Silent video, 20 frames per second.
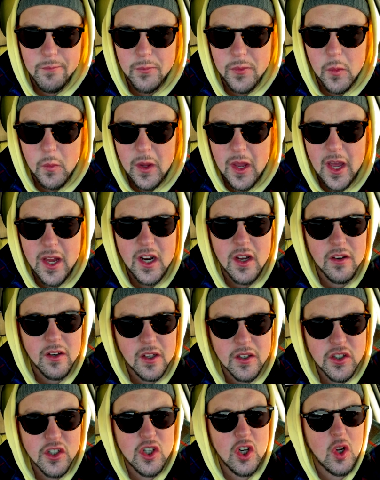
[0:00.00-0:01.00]
We had a, a,
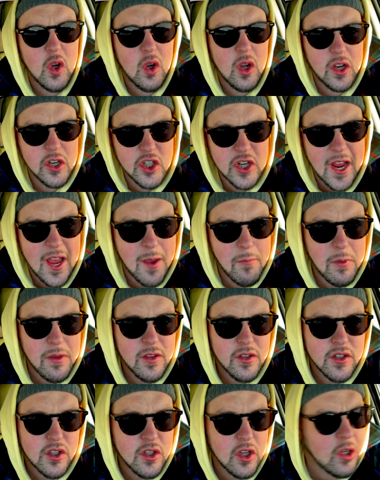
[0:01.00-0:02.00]
snow, a jam in the
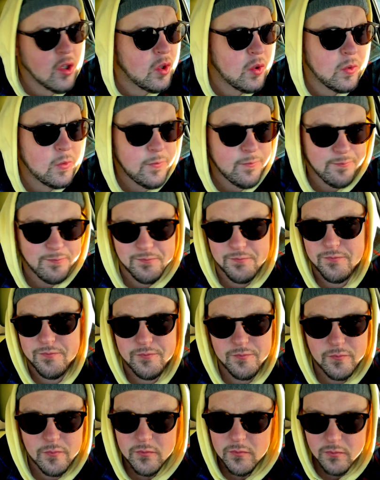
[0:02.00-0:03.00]
snow.
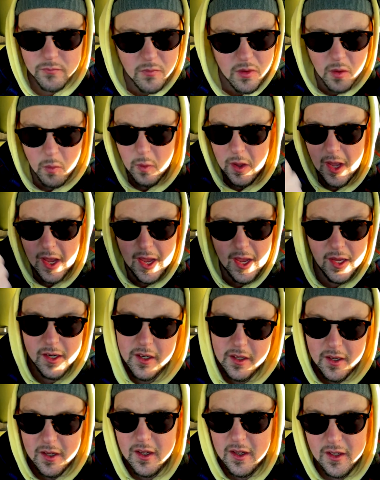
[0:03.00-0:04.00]
We had,
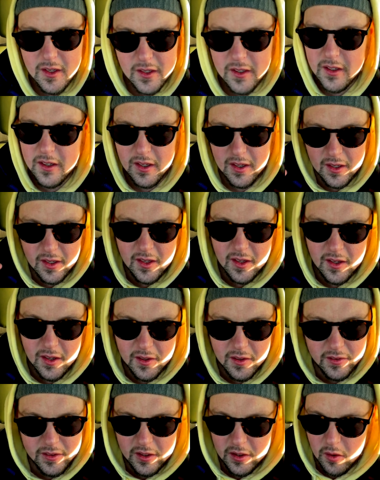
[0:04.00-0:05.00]
uh,
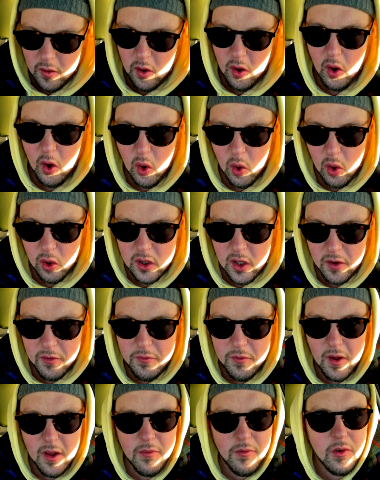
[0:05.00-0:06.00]
you know, a whole
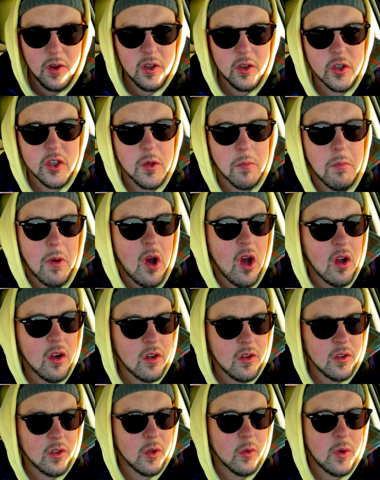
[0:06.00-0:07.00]
kerfuffle or
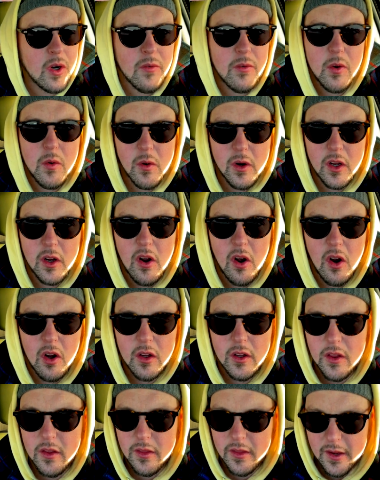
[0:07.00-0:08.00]
debacle or whatever you want to call
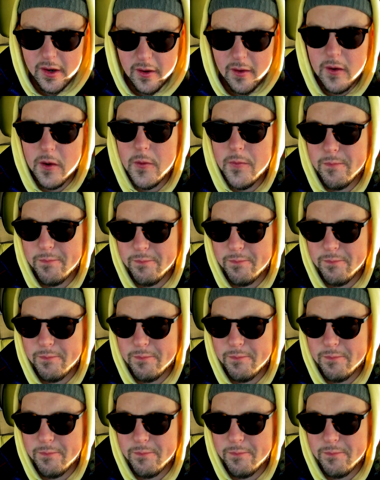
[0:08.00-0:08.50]
it there.